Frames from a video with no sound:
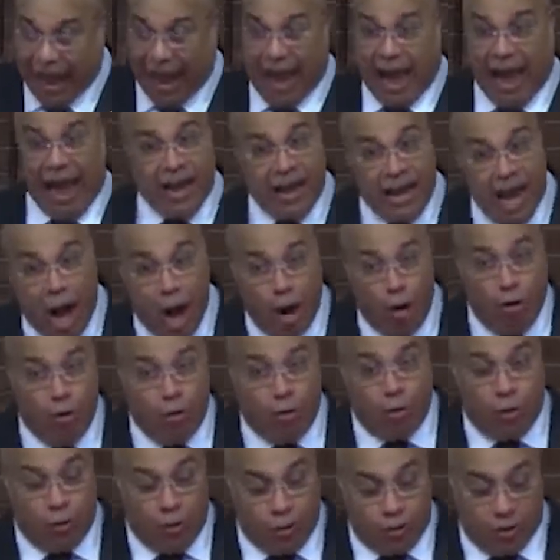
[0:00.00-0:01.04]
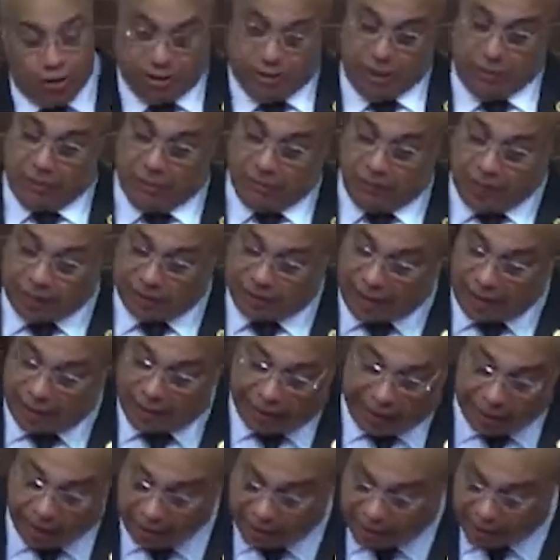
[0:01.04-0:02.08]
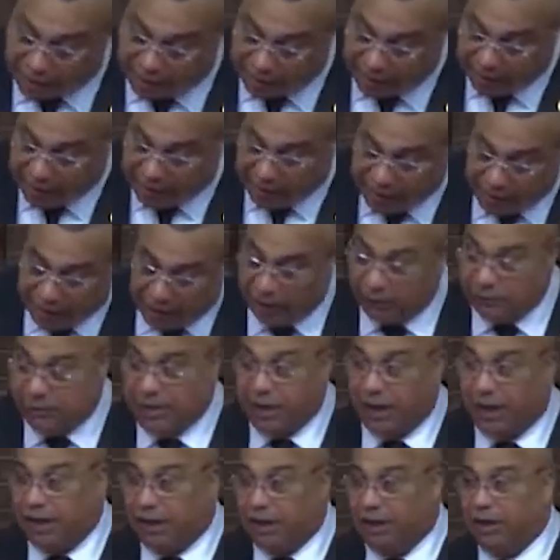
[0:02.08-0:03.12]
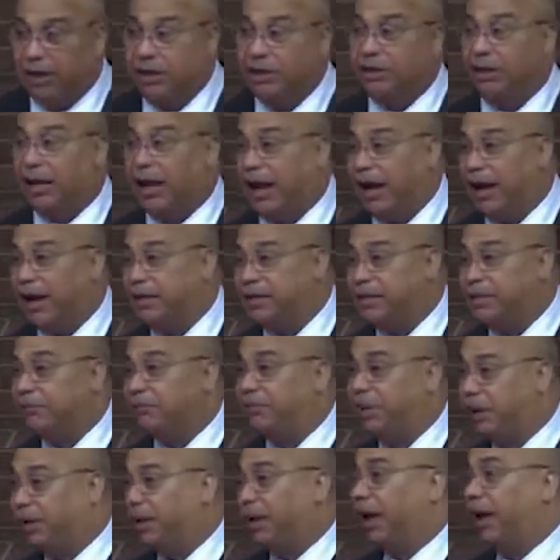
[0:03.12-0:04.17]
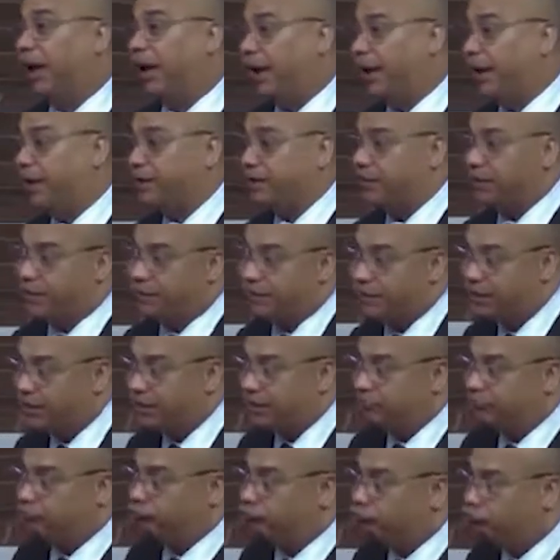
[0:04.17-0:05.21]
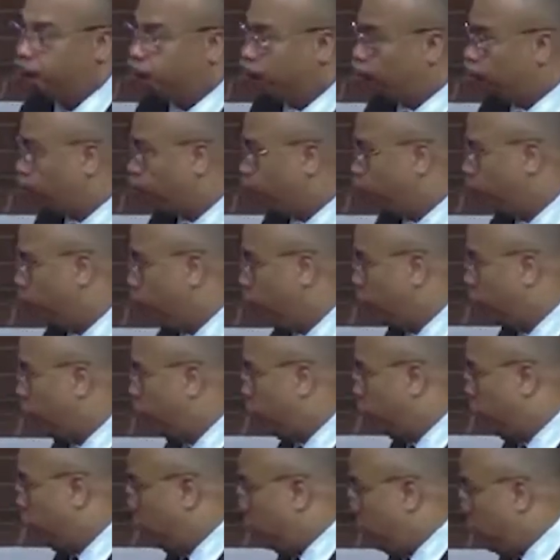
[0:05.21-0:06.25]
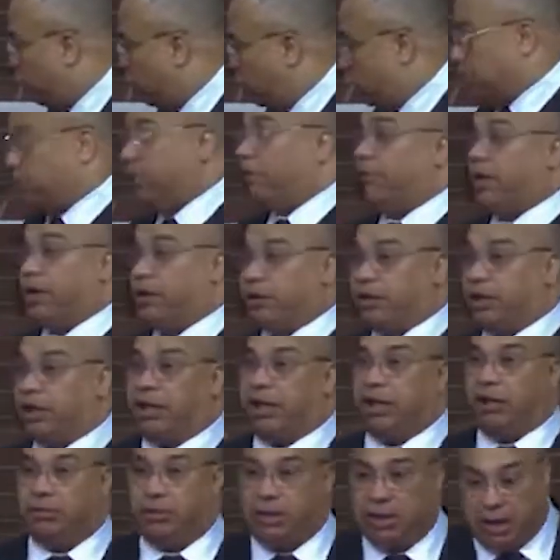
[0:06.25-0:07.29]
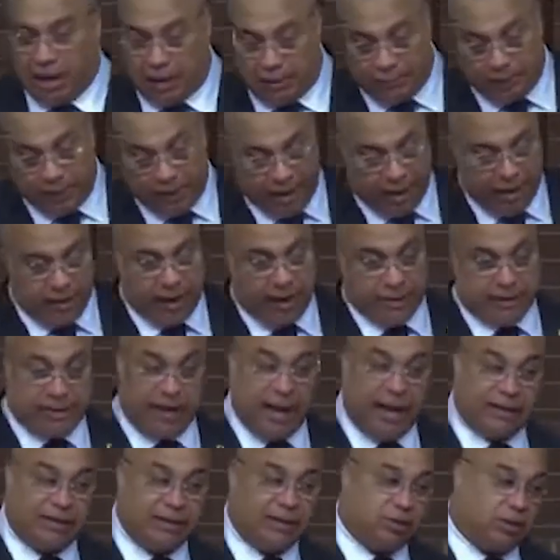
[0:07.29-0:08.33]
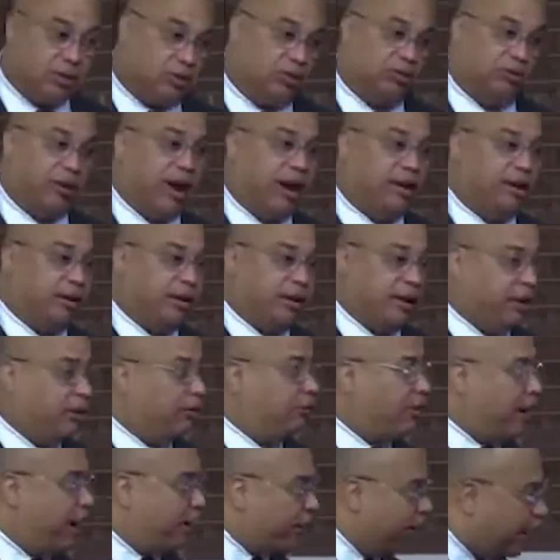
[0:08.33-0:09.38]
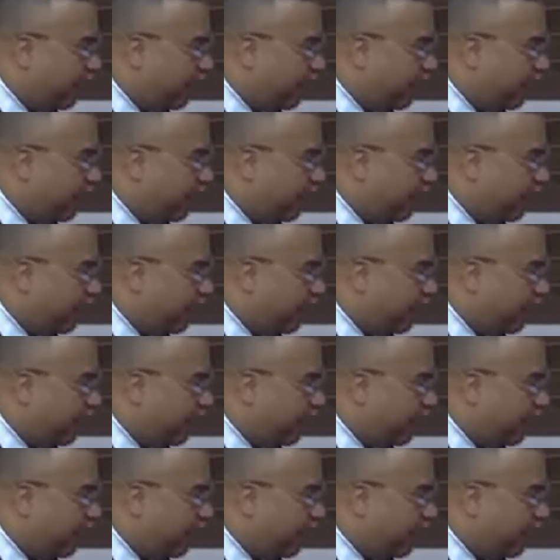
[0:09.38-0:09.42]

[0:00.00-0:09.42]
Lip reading: I know some of us are guilty of telling little lies and big lies. Some of us are guilty of paying our taxes or trying to get around the